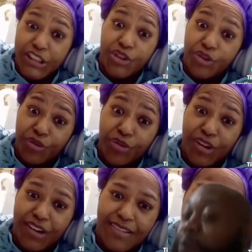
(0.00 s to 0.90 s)

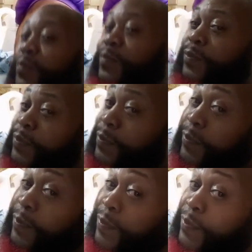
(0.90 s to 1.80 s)
sugar-free. Just
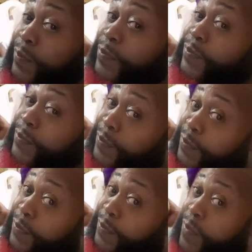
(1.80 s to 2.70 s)
read your
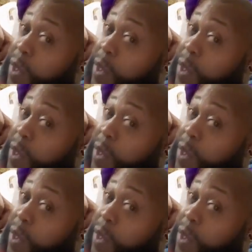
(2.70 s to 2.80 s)
labels.